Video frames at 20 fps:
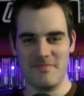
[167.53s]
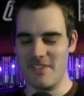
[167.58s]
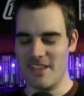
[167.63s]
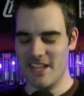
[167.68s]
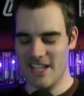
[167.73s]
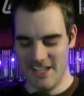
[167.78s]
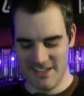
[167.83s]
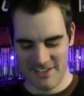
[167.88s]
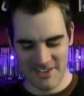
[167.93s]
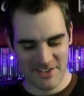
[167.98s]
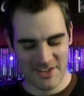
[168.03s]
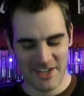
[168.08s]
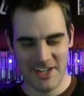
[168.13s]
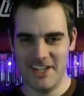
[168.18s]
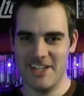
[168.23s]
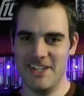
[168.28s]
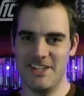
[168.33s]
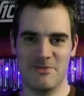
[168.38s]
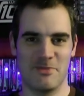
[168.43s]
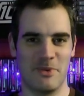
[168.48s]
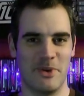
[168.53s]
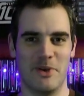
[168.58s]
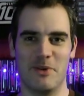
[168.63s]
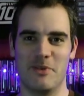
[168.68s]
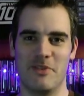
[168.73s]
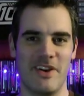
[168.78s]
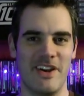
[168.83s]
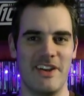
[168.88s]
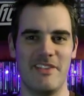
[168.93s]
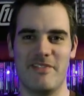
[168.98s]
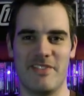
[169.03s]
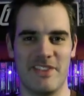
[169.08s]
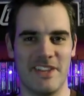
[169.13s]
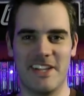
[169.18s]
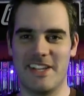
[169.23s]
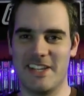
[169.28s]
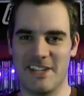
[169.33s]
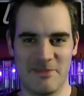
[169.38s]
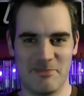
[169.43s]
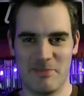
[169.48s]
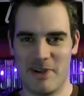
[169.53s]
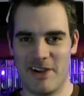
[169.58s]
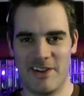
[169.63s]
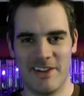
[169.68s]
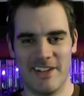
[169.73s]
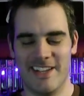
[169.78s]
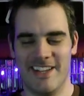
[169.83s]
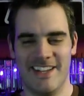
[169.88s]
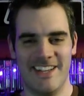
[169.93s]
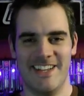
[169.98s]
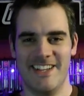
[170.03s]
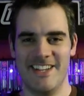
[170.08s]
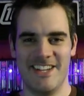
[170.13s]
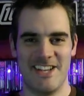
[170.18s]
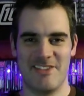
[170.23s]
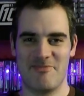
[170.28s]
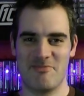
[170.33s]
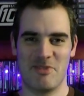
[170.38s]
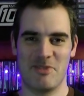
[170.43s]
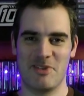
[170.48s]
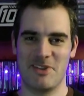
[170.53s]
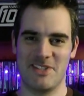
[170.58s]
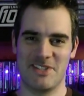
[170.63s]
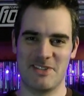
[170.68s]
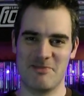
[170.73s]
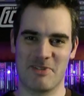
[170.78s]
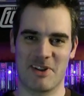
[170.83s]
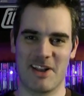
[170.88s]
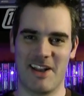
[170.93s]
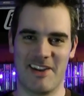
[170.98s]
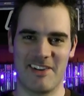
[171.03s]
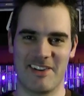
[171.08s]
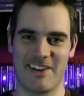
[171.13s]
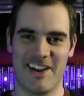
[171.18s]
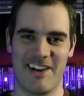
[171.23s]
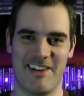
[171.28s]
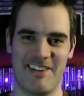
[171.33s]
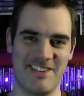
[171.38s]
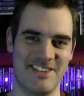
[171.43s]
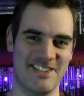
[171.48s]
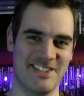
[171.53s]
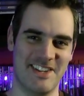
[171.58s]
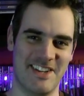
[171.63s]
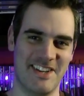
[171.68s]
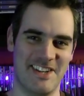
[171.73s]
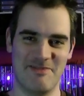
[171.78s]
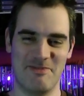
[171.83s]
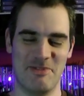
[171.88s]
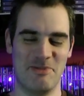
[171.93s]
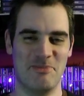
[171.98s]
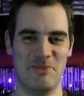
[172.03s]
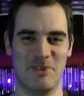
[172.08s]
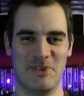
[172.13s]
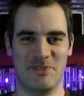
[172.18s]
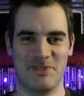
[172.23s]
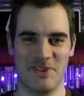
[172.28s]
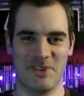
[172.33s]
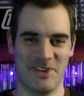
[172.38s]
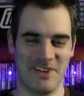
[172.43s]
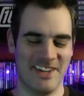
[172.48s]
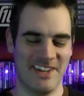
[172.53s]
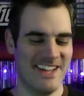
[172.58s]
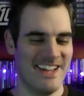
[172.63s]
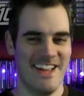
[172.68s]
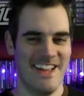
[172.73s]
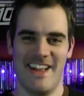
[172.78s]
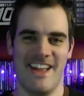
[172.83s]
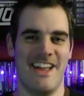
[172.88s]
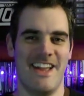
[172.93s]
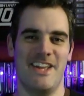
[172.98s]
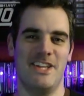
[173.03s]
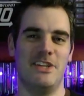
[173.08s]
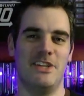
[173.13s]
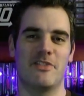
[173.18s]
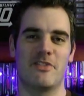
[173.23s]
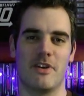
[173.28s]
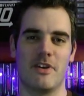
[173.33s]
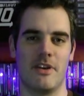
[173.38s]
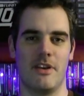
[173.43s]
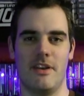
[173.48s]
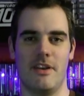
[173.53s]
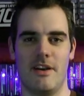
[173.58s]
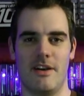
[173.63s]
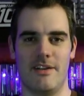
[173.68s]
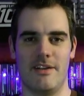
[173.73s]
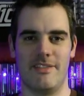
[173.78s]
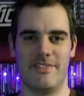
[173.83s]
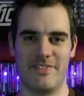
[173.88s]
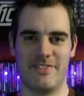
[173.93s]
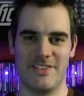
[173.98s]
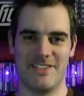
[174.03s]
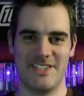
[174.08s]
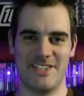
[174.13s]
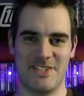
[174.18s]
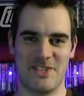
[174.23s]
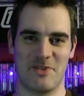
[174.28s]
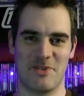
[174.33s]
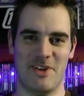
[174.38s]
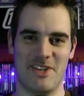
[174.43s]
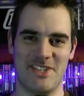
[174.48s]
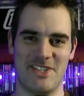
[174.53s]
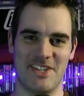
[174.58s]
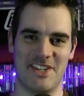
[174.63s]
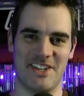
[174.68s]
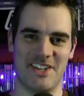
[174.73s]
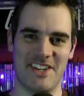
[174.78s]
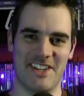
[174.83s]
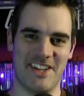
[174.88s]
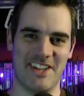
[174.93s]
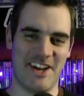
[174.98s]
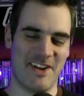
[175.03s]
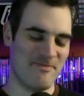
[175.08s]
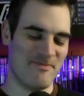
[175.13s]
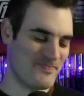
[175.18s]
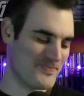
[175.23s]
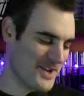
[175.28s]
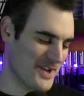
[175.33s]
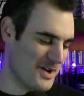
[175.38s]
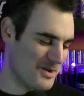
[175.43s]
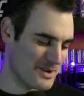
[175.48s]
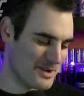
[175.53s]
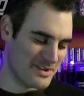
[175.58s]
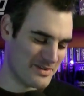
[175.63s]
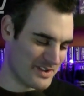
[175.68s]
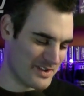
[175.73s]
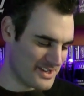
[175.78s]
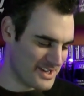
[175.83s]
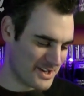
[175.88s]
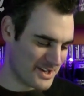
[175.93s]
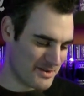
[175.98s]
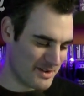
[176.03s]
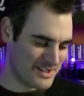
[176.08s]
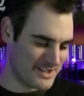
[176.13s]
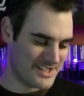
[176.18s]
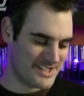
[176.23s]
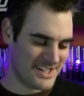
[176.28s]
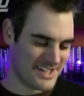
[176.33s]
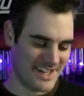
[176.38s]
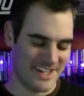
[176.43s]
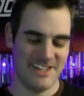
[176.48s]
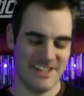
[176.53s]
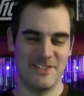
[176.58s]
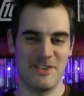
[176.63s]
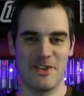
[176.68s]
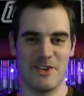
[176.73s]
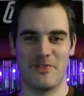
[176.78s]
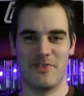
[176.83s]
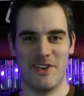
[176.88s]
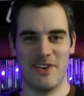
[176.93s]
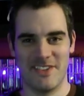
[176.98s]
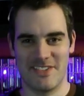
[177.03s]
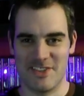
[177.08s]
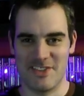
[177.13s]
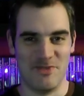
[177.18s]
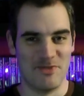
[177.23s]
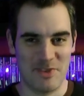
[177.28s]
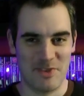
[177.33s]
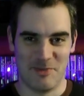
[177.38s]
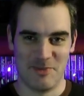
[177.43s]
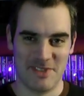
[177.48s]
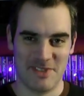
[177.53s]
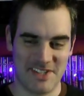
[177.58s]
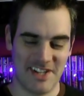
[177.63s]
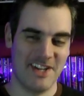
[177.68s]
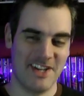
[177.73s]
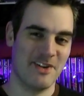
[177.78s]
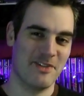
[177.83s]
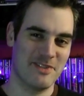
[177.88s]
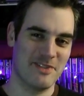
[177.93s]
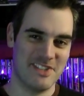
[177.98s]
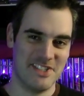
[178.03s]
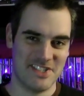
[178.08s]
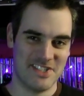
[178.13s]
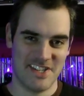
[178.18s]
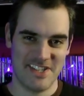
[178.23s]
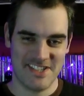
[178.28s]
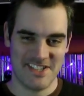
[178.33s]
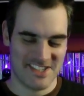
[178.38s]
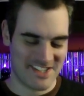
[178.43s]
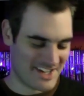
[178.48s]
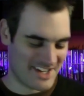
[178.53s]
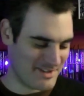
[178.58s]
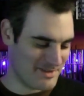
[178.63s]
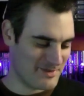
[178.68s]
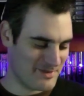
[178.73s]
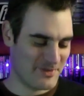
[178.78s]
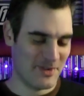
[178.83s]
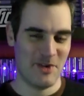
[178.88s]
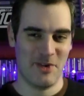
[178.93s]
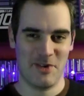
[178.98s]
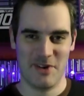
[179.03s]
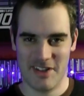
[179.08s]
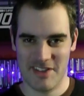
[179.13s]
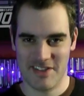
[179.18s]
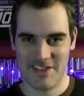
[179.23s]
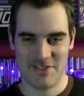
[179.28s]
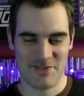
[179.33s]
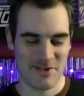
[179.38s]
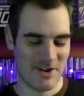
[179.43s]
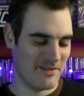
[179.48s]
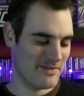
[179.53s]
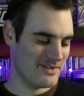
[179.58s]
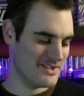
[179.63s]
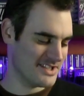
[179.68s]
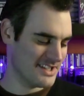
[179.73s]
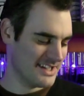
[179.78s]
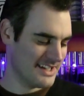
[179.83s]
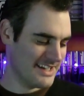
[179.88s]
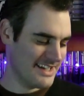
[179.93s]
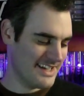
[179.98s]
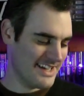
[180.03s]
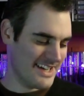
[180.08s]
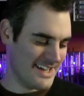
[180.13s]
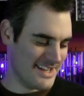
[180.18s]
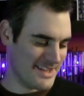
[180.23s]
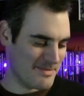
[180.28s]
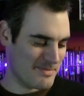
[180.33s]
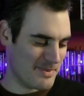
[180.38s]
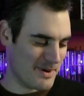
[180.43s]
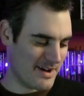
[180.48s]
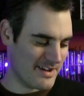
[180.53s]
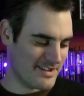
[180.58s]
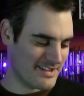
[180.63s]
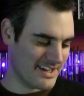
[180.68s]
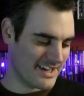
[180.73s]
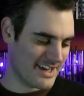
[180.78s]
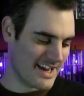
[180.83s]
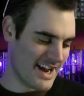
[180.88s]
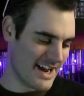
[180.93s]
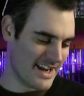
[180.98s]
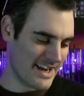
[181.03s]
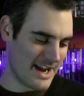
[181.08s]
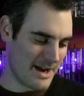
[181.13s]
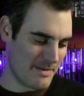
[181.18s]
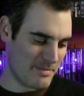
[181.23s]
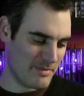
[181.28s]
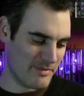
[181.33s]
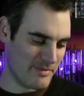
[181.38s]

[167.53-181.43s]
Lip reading: He's looking at his wheel without even thinking about it. He's pulled into the McLaren garage and then he's been moved on. You've got to laugh at a situation like that. I always find it quite entertaining. It's not the first time someone's done it. Obviously, Jensen's done it before and other drivers in the past. It can happen